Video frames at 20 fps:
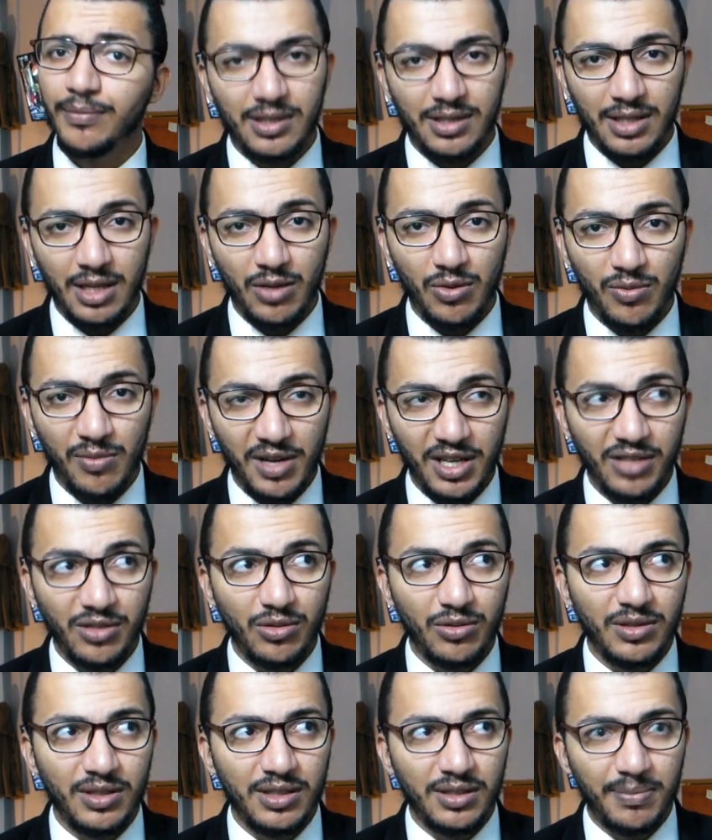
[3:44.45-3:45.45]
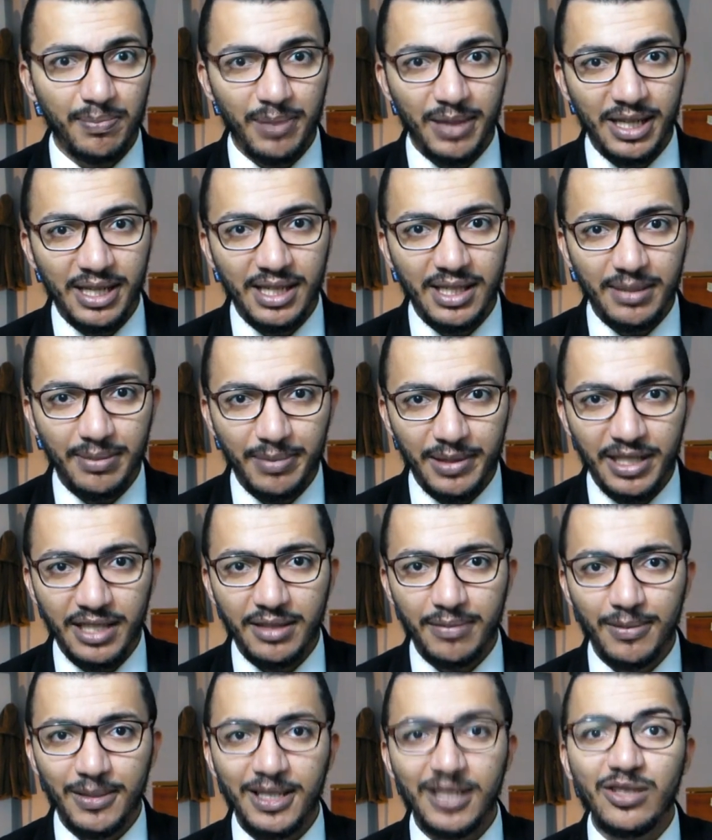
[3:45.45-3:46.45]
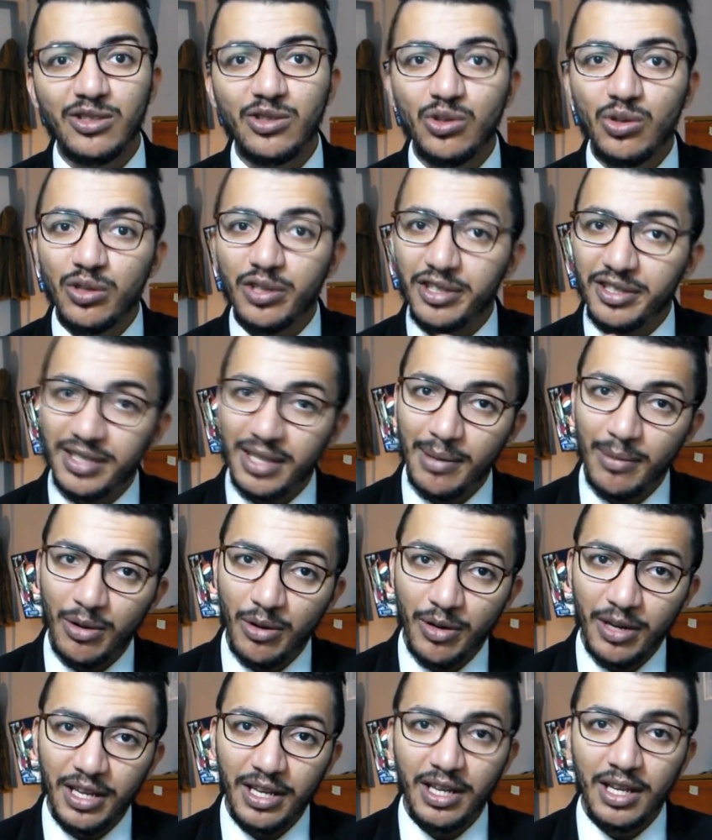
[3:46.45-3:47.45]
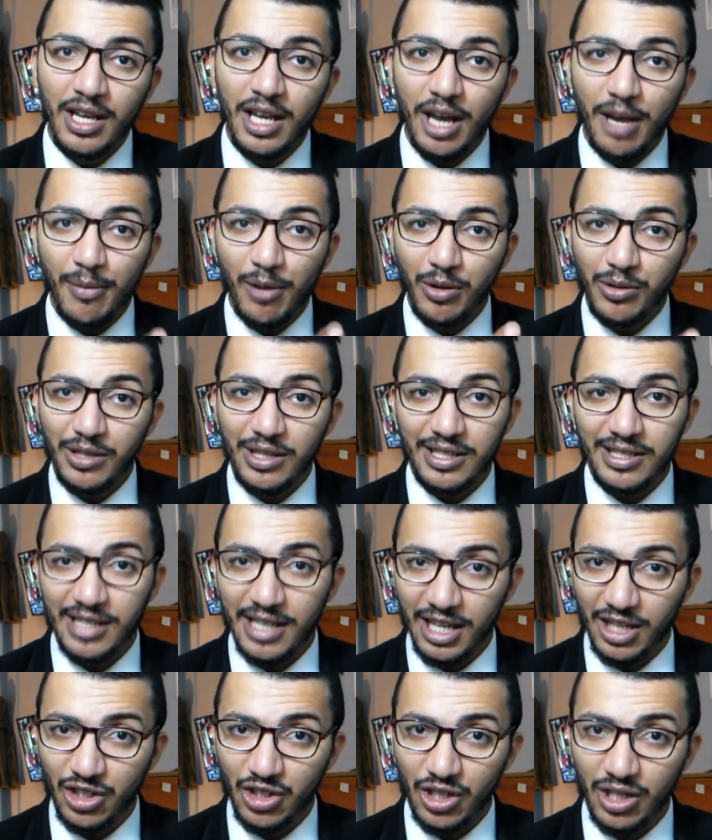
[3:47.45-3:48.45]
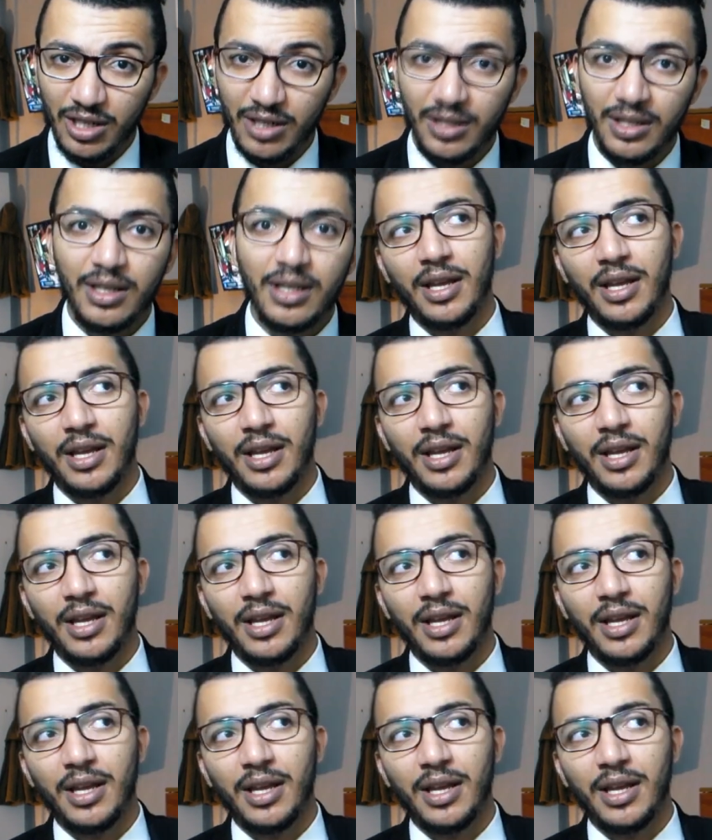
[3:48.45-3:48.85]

Now my students, please, please, please do a summary about this lecture.